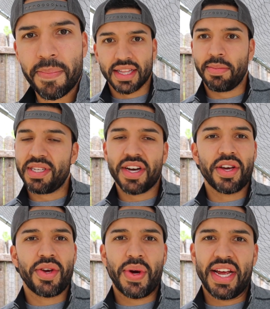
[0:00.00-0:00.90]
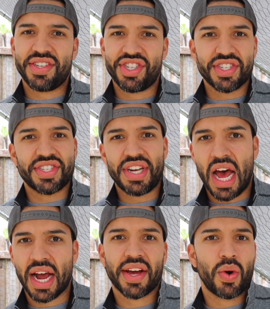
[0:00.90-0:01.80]
Let me tell you, it's just
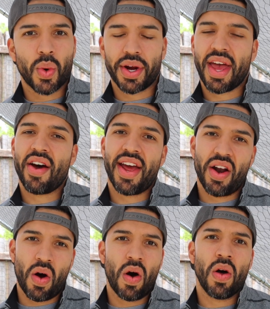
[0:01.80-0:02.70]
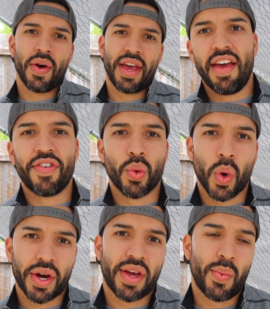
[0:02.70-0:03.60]
not going to work out at all. If you're
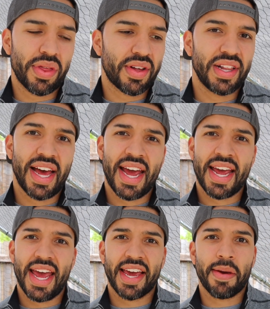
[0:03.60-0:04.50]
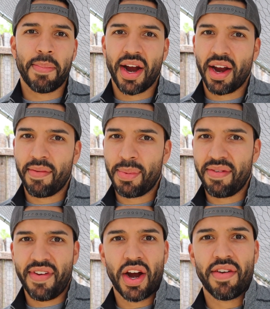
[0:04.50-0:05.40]
working with clay, it can be
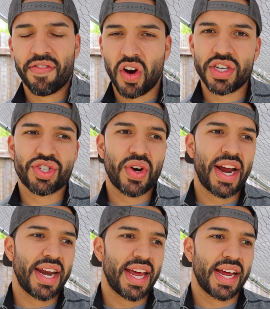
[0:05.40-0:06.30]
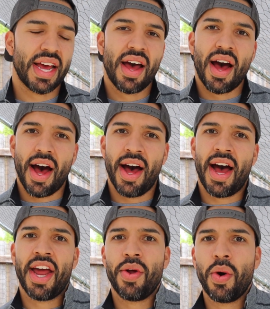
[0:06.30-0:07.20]
very frustrating.
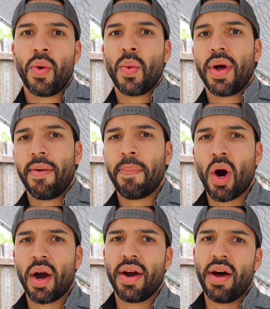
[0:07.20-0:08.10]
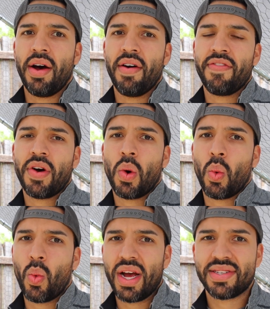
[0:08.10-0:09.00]
I know a part
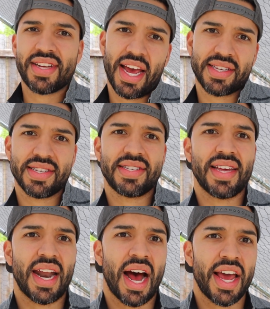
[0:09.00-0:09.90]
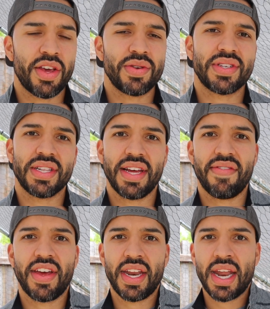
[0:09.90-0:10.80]
of West Texas that I used to
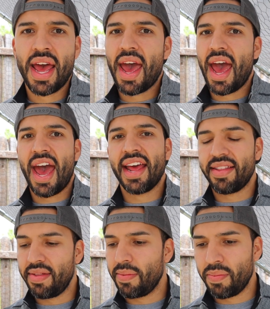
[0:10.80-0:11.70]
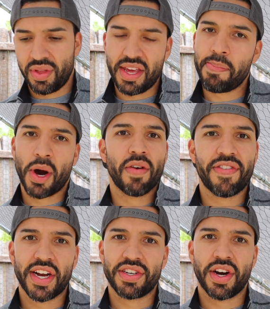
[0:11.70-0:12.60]
live in had the
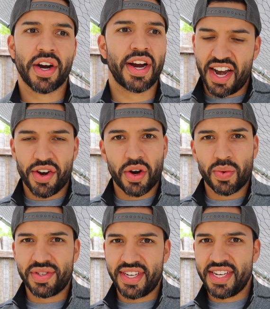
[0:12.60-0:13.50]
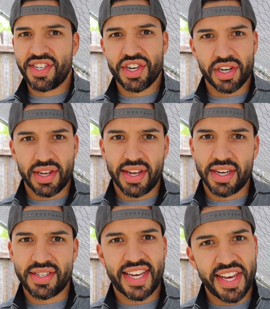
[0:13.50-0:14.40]
perfect dirt. That dirt was easier to
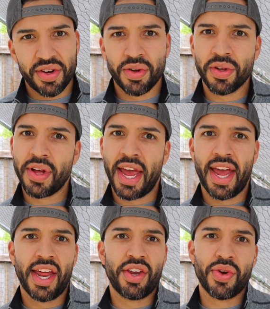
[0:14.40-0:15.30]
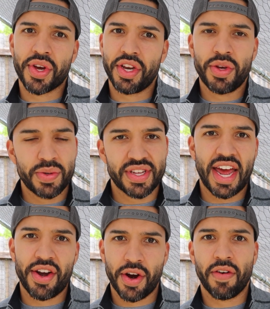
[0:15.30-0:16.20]
till, and you could use
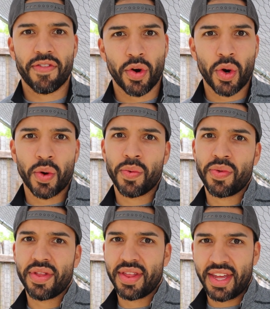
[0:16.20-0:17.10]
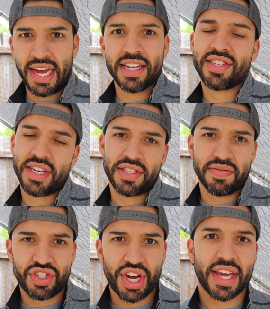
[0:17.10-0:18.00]
that dirt for the instance
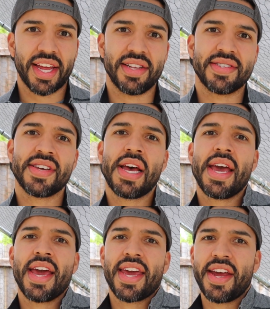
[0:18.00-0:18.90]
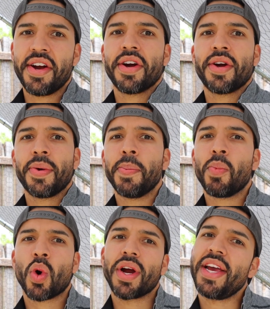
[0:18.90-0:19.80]
of chickens. Here,
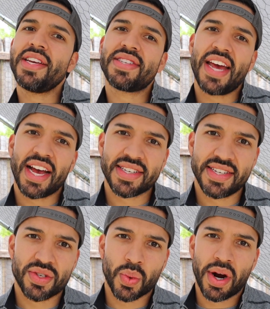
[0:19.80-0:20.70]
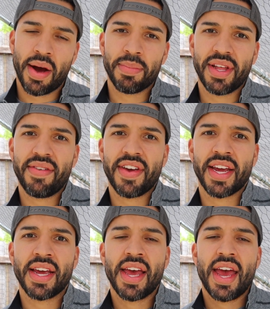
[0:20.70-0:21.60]
more East Texas where I'm
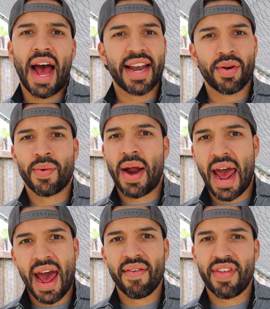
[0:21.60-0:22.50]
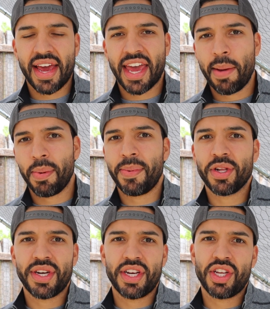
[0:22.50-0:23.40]
living, I don't have that
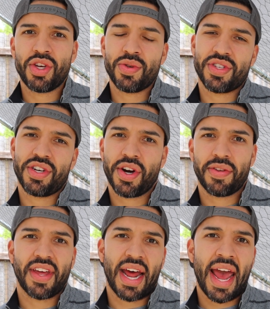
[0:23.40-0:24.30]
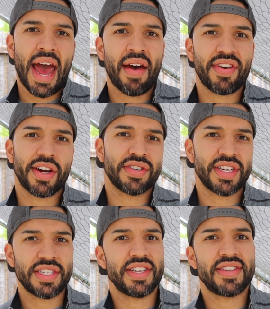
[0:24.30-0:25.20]
capability to use the dirt that I have here
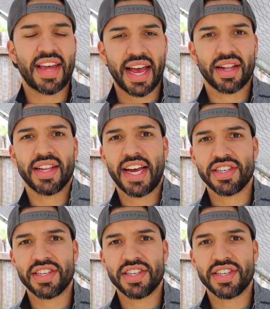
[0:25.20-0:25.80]
since it's that clay.